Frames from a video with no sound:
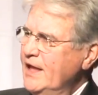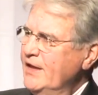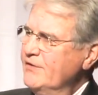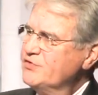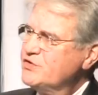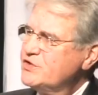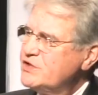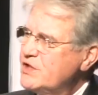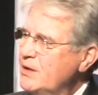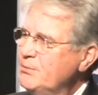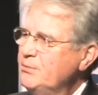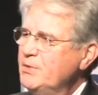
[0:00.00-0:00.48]

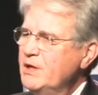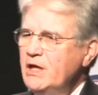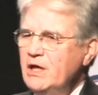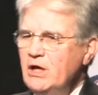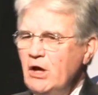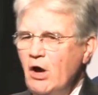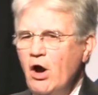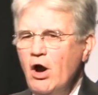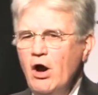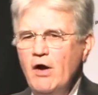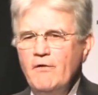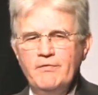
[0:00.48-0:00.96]
If
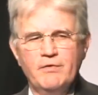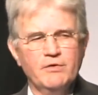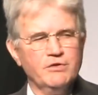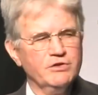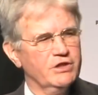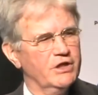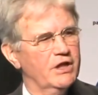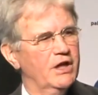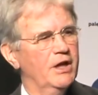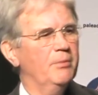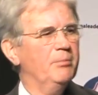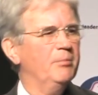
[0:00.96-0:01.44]
somebody
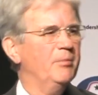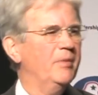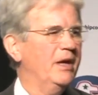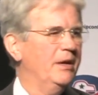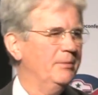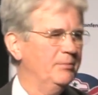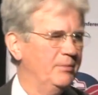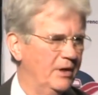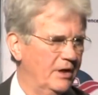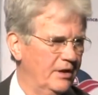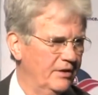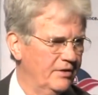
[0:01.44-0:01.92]
offers an
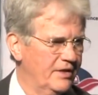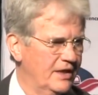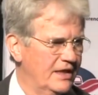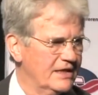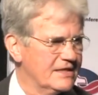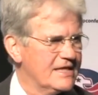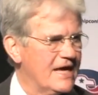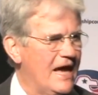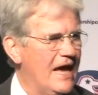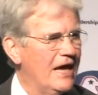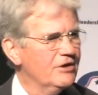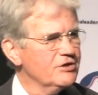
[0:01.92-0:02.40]
amendment
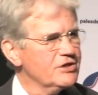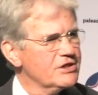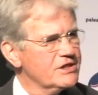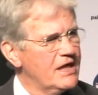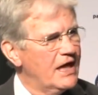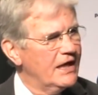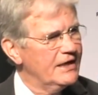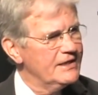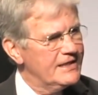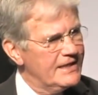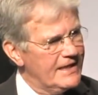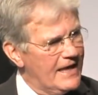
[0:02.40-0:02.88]
that's
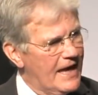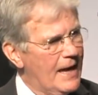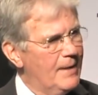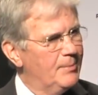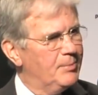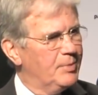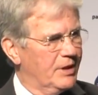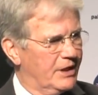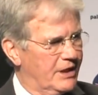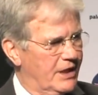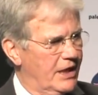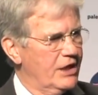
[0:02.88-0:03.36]
outside the
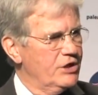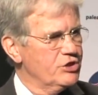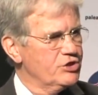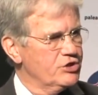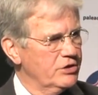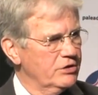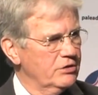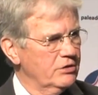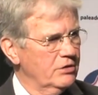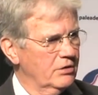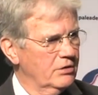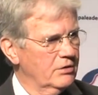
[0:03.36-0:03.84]

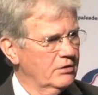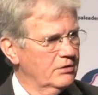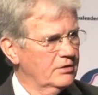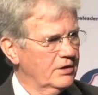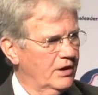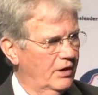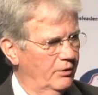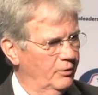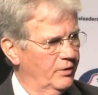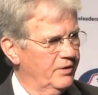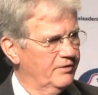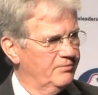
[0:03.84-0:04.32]
application
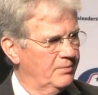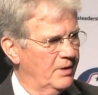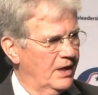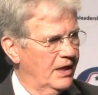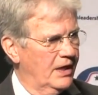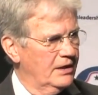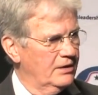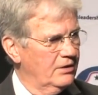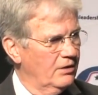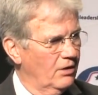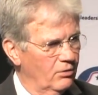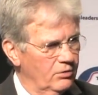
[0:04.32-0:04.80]
that we've
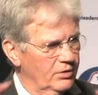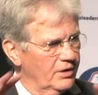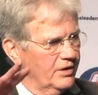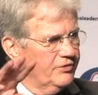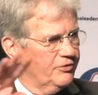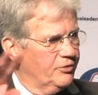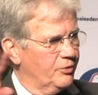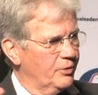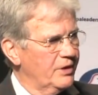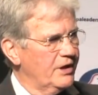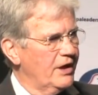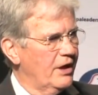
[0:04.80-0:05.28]
made,
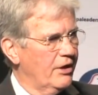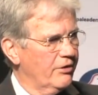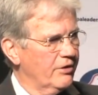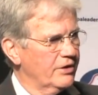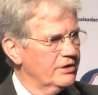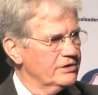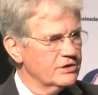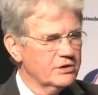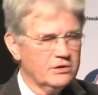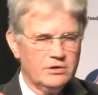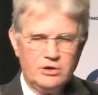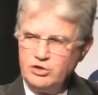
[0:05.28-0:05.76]
only 3
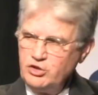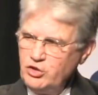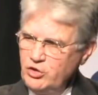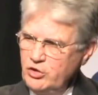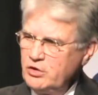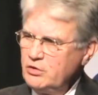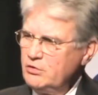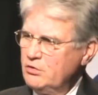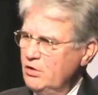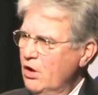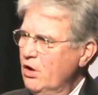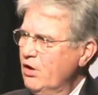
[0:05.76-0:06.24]
areas
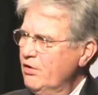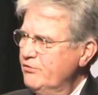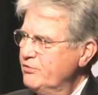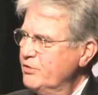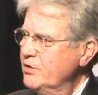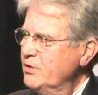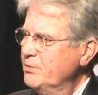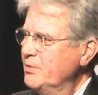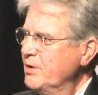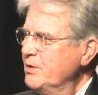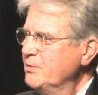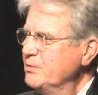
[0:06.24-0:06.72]
that you can
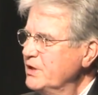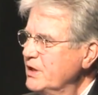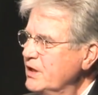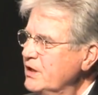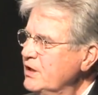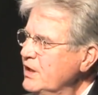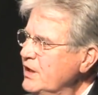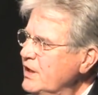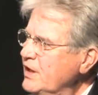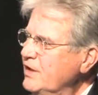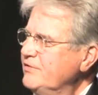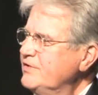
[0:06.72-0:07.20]
offer an
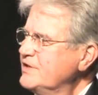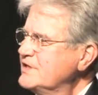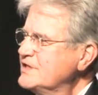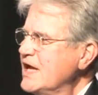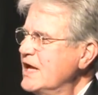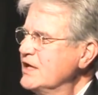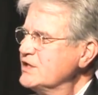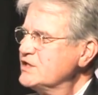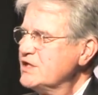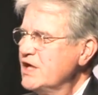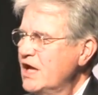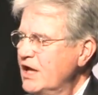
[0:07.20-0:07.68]
amendment in. If
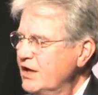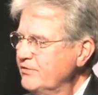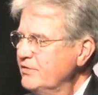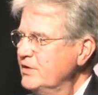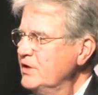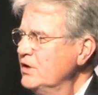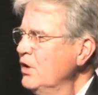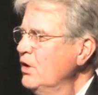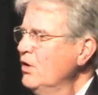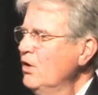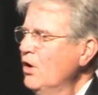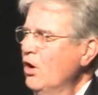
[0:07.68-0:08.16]
it's outside
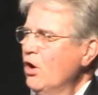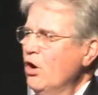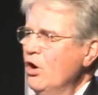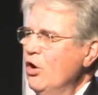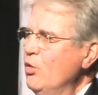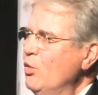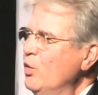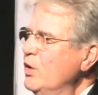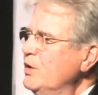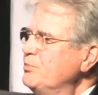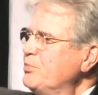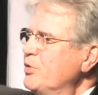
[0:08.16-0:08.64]
of it,
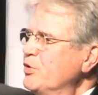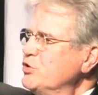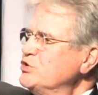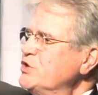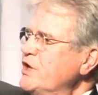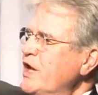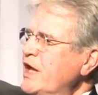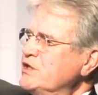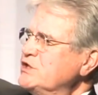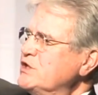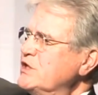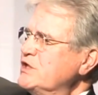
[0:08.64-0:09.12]
all one
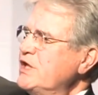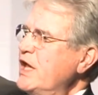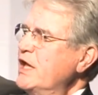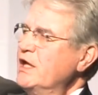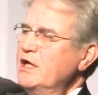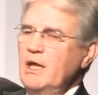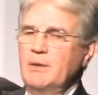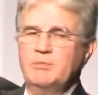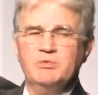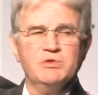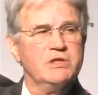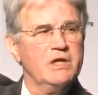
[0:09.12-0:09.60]
person has to
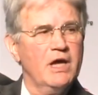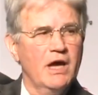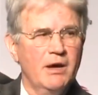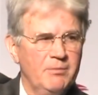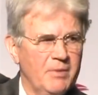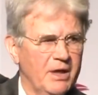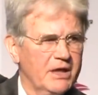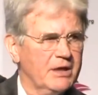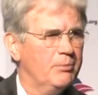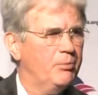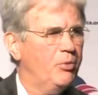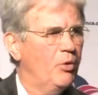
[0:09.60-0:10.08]
stand up and
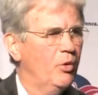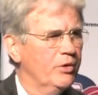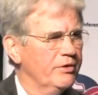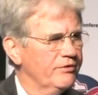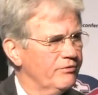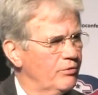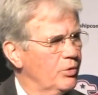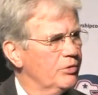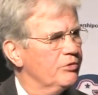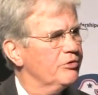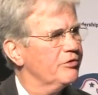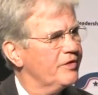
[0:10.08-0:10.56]
say, I make a
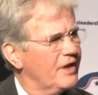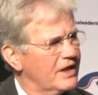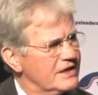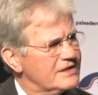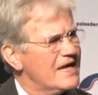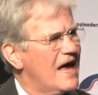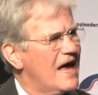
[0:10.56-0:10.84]
point of order